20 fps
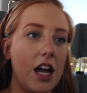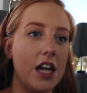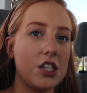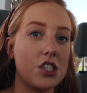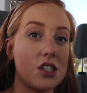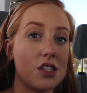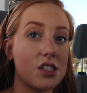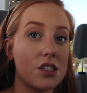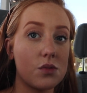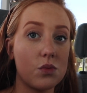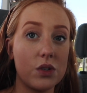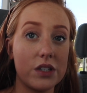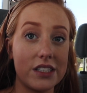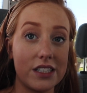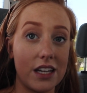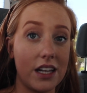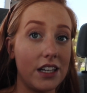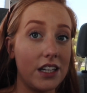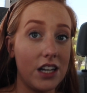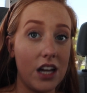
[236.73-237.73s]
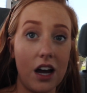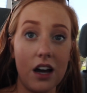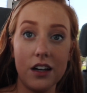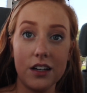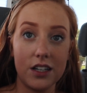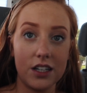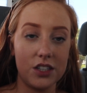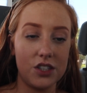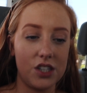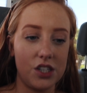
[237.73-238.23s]
It just was not
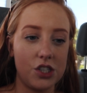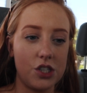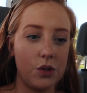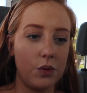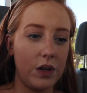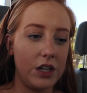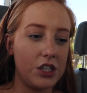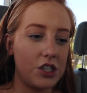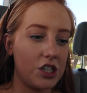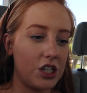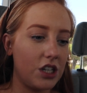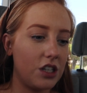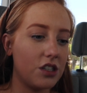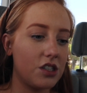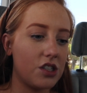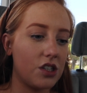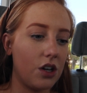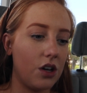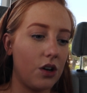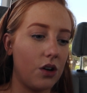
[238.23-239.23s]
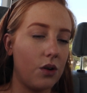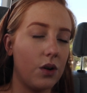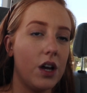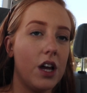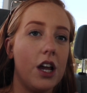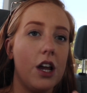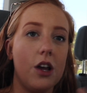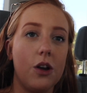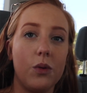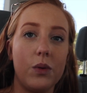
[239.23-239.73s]
a good situation, so
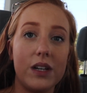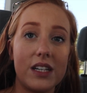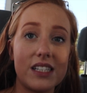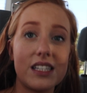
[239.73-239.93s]
we